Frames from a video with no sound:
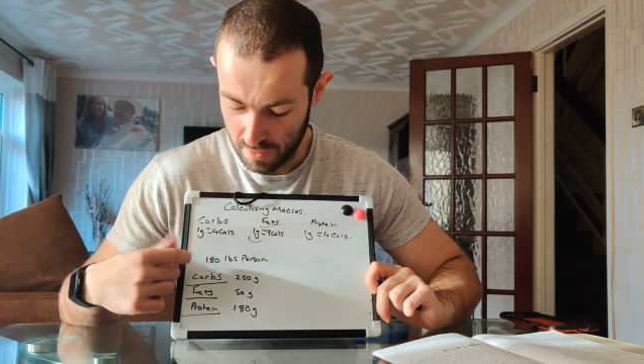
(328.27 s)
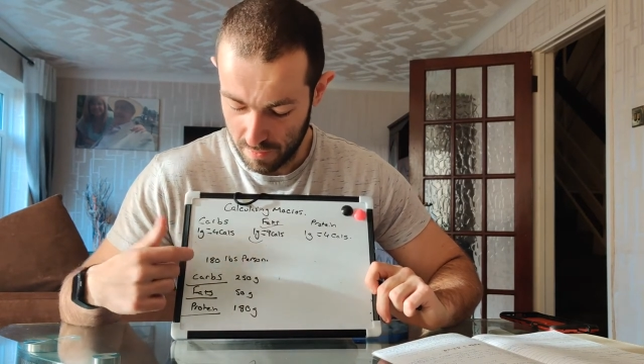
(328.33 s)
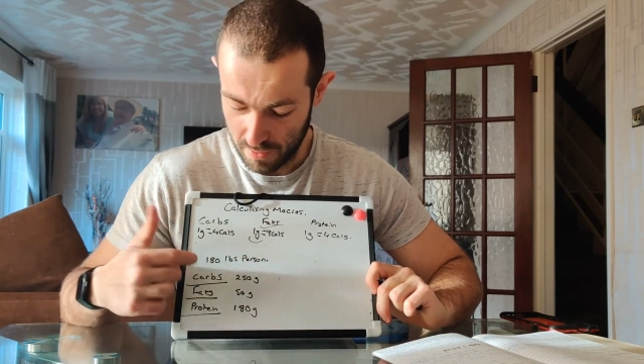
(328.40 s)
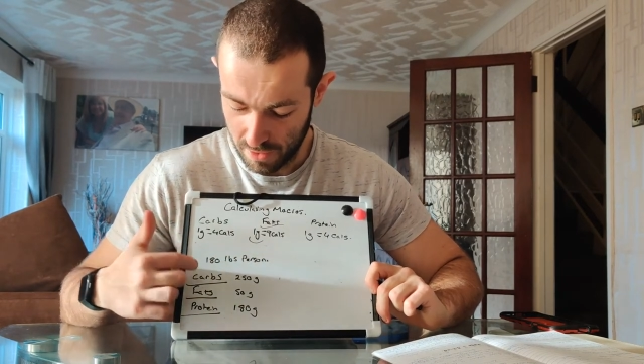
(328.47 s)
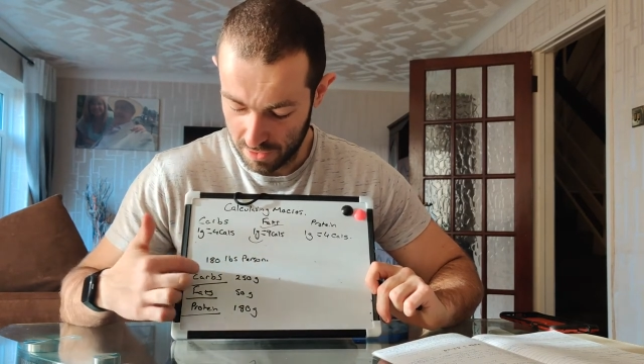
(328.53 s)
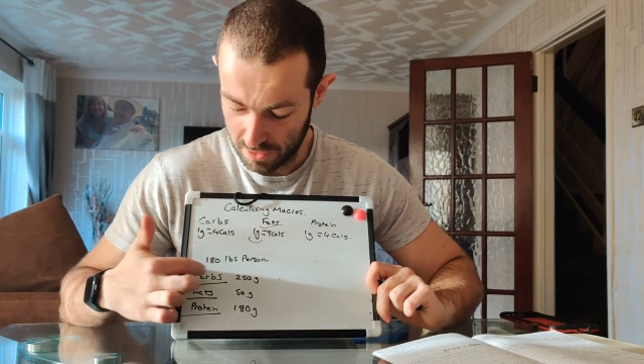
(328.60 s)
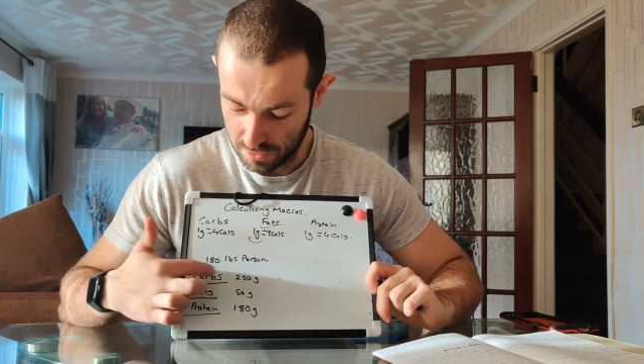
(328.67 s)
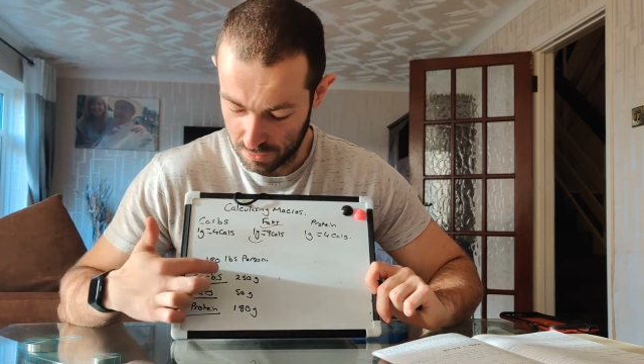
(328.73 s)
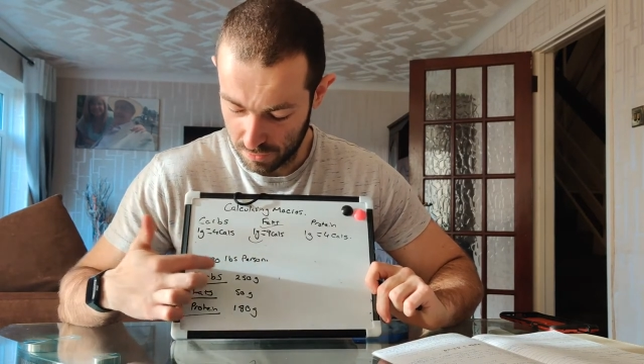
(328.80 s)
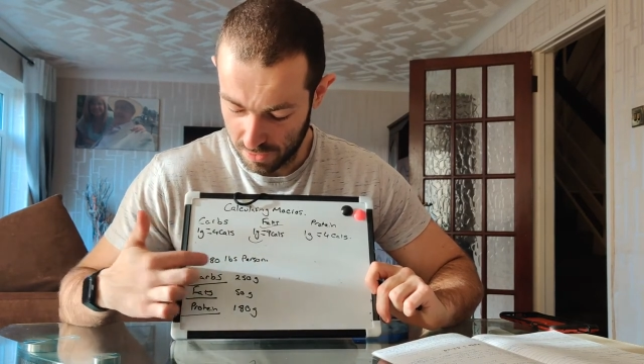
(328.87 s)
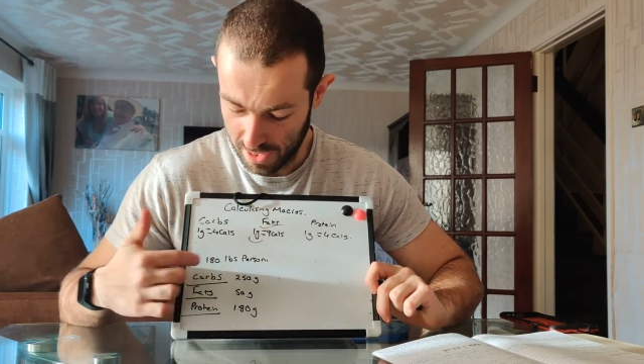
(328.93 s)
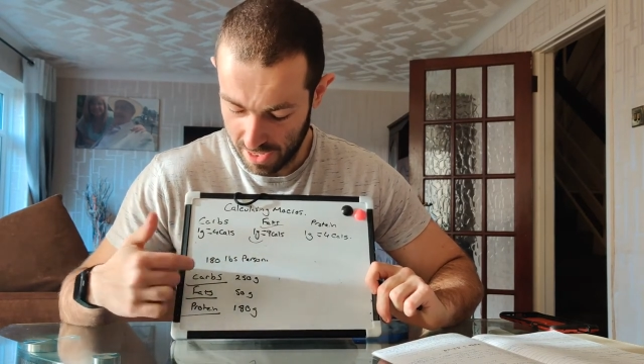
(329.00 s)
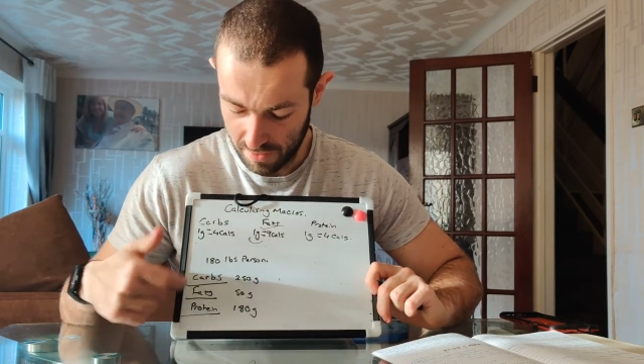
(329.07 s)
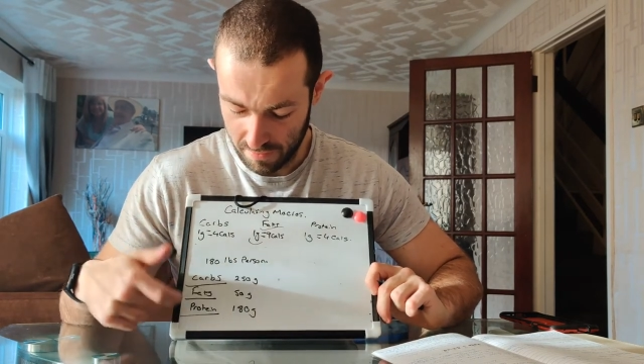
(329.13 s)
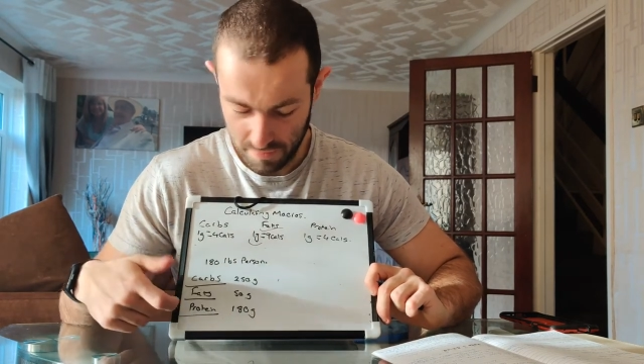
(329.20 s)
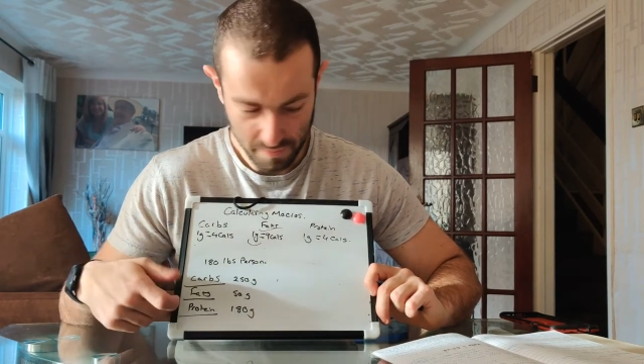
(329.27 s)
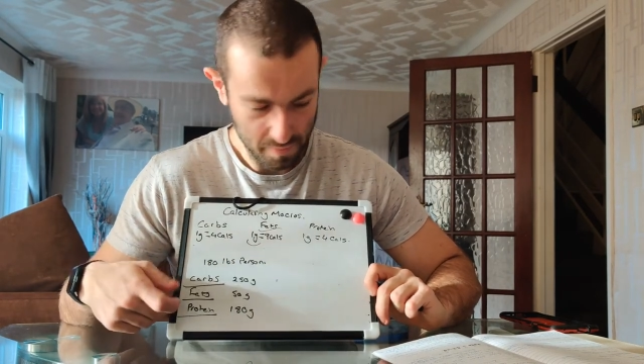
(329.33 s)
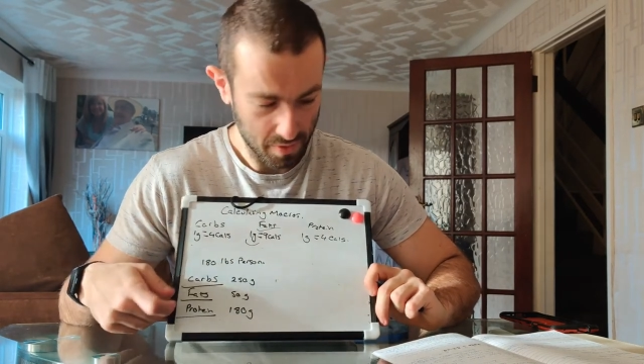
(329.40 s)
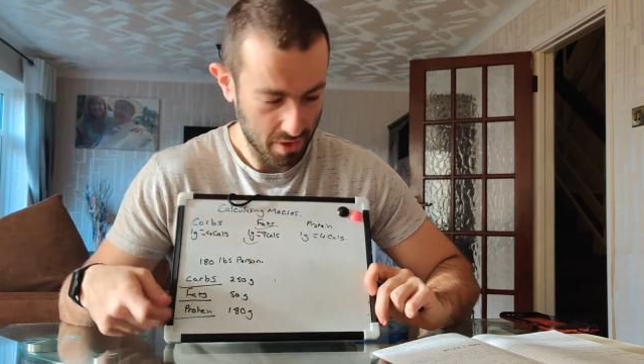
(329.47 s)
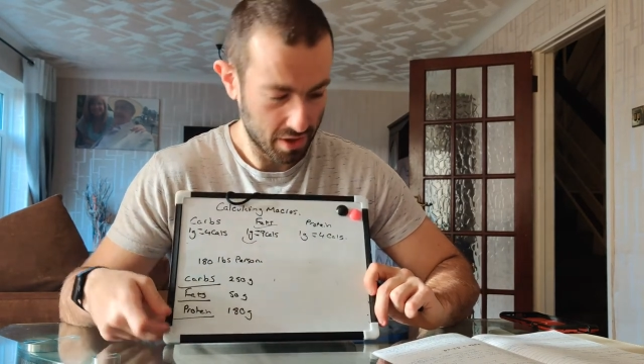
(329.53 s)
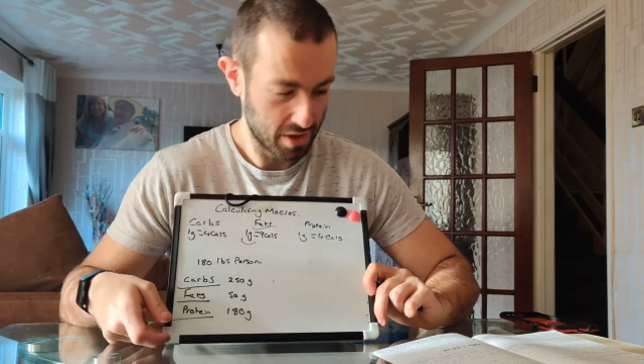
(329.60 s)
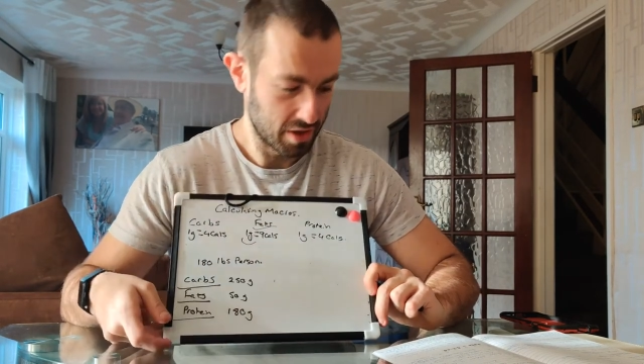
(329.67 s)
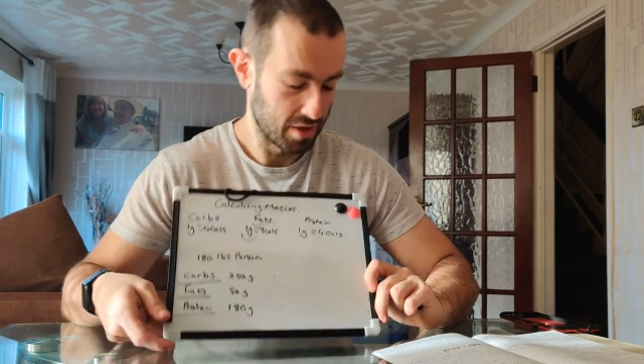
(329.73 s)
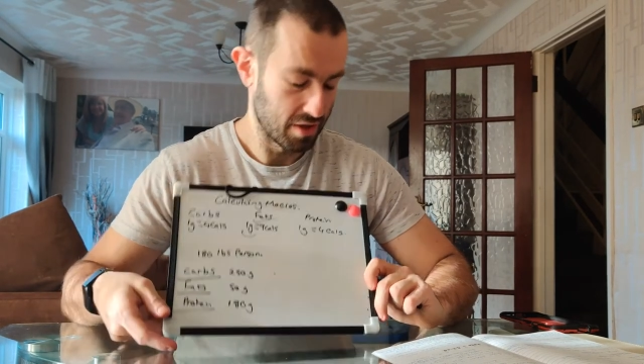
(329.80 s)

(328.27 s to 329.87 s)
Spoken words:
we worked this all out by